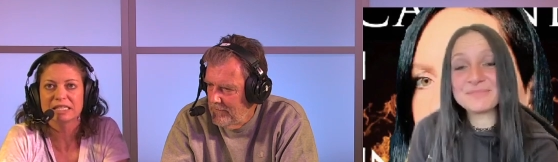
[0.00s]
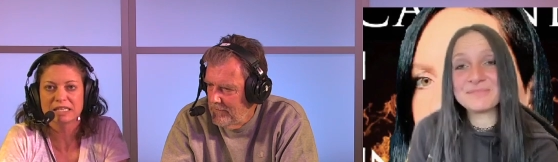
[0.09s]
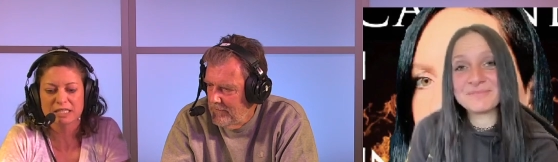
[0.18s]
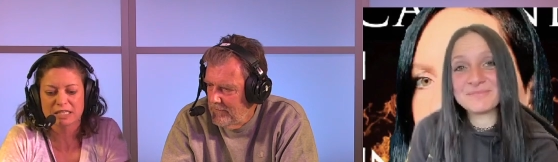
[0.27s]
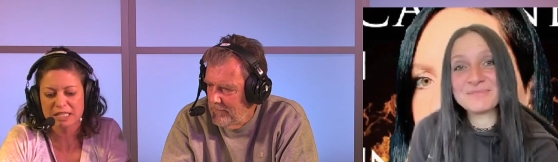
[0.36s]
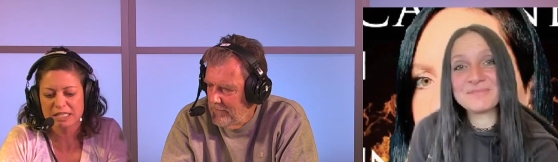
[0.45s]
Speaker 1: things
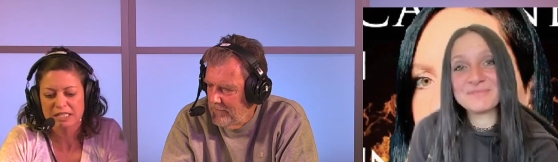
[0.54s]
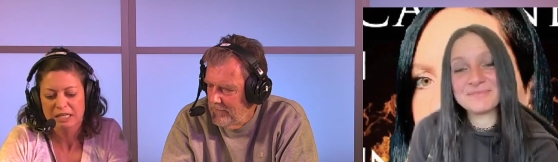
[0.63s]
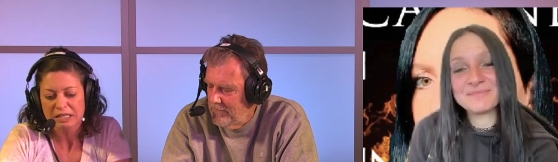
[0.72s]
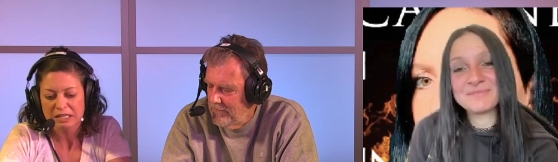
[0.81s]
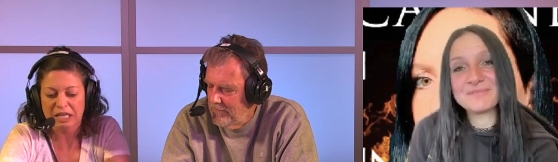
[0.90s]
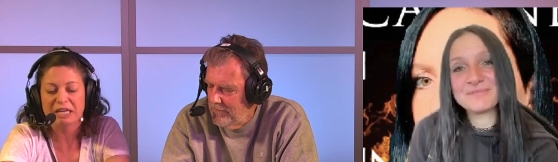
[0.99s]
into this
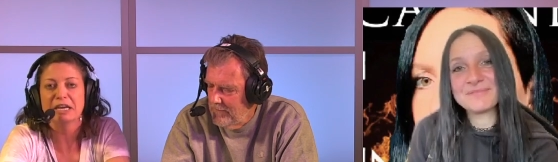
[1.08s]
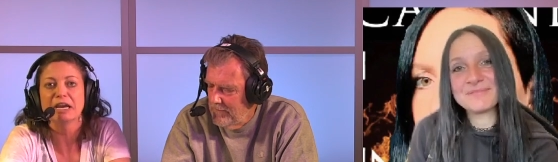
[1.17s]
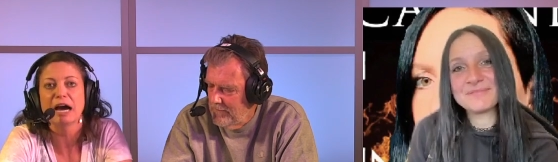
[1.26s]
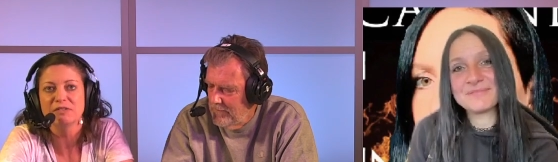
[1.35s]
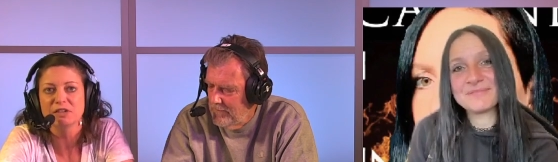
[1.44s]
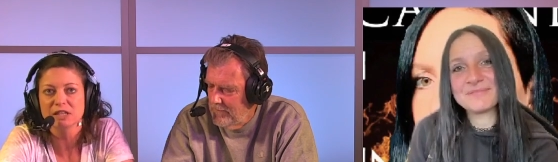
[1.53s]
like
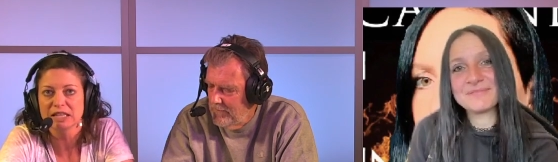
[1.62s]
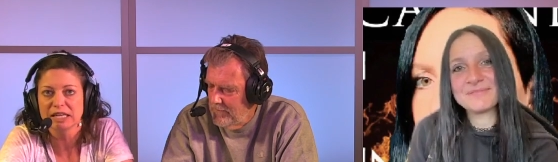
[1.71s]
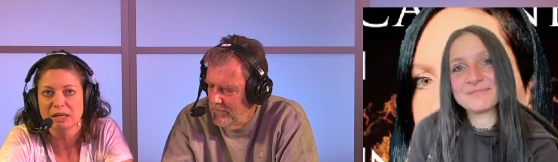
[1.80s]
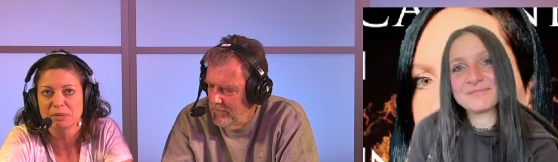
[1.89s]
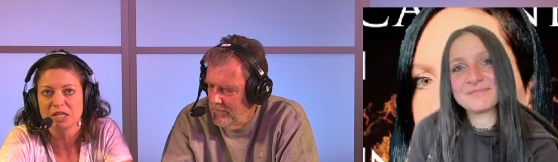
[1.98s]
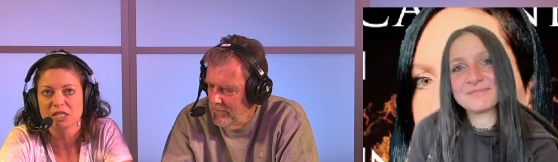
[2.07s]
novel
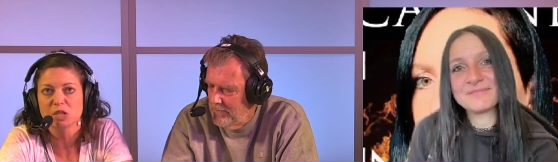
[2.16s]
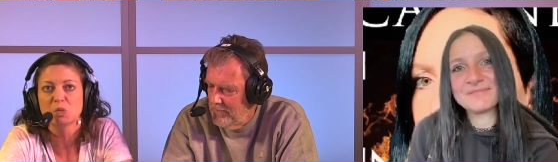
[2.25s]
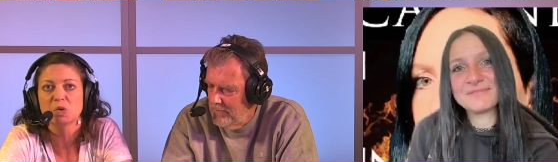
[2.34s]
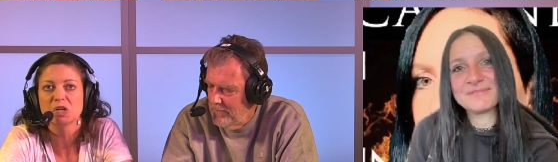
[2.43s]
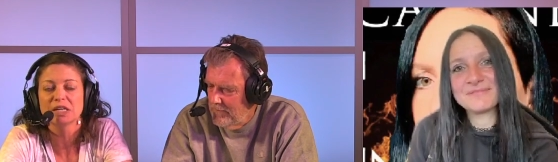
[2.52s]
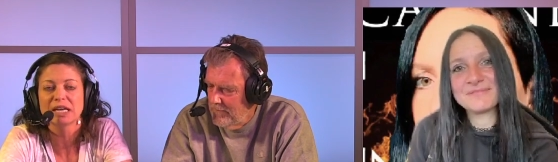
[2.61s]
thing, because the
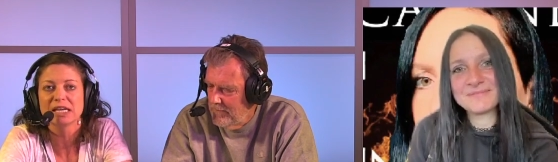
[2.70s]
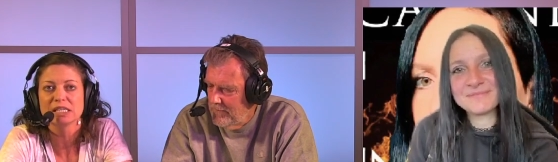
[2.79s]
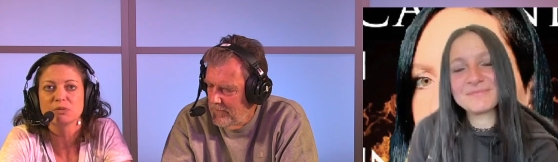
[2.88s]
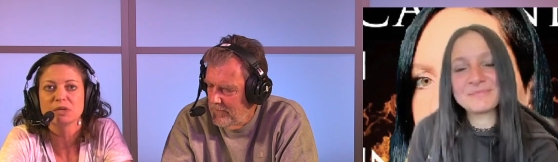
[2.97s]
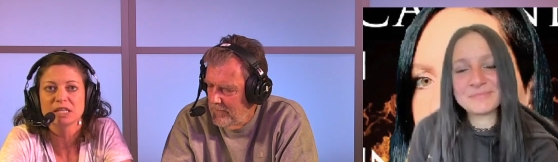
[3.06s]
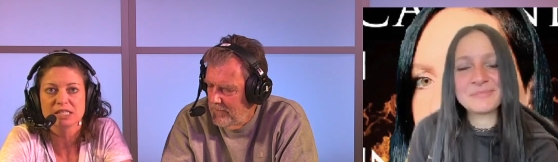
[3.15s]
world
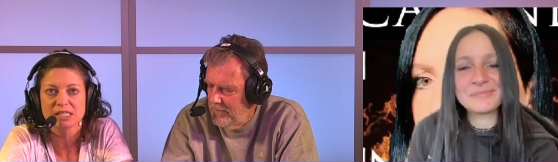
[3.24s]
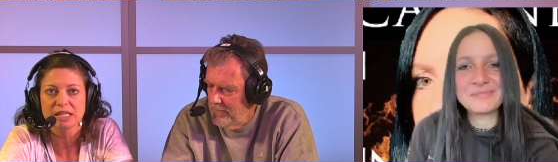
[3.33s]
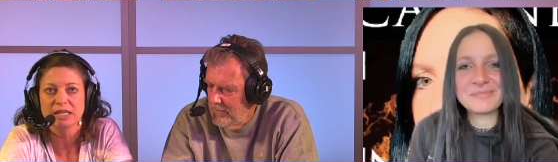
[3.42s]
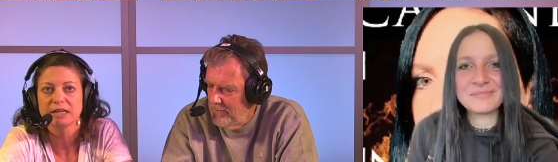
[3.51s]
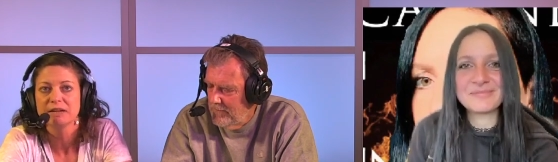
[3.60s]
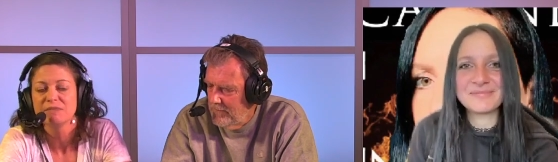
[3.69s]
hasn't really
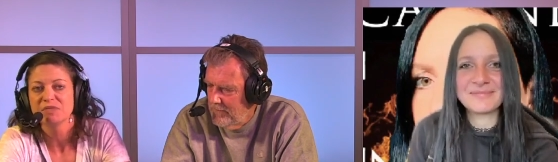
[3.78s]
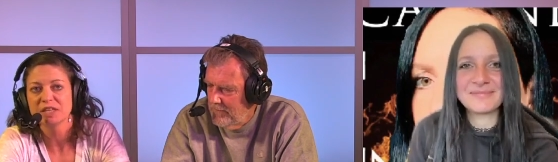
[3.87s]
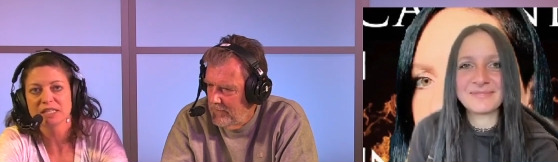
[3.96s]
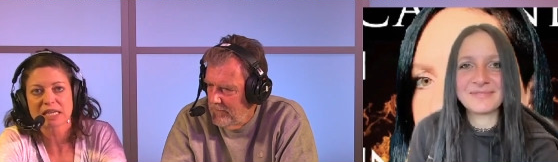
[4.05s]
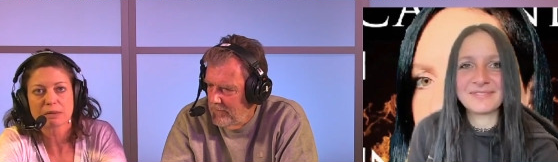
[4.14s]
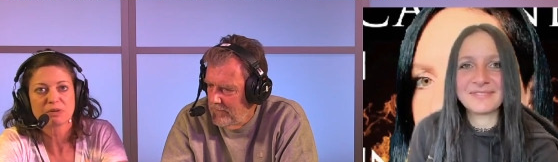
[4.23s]
seen
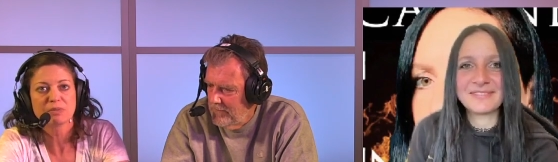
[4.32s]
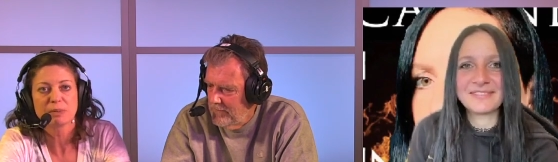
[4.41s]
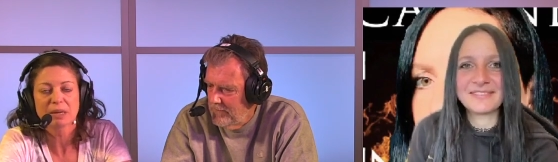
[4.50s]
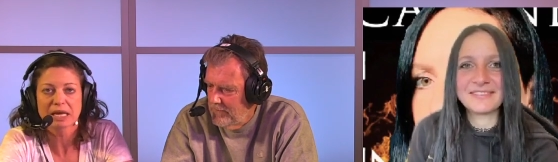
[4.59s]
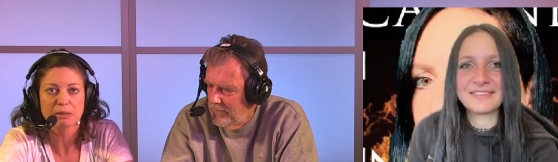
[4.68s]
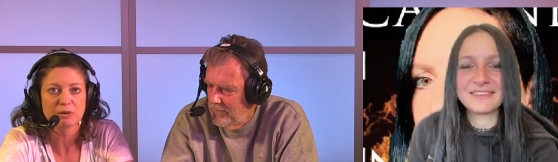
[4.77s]
this type of
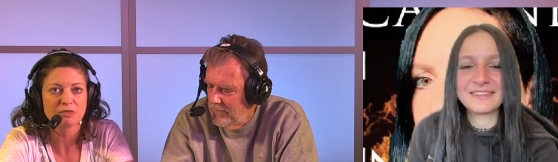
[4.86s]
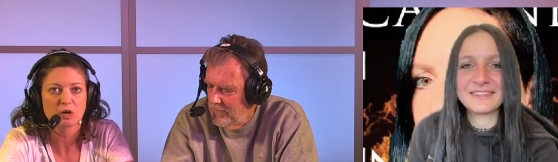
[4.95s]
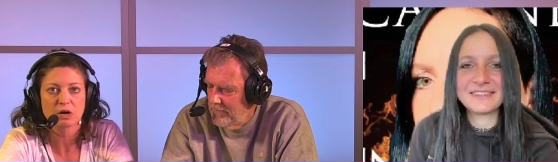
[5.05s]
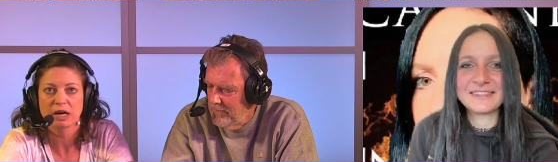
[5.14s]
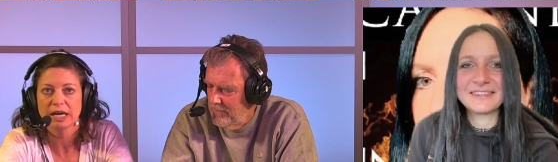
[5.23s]
mimicking before.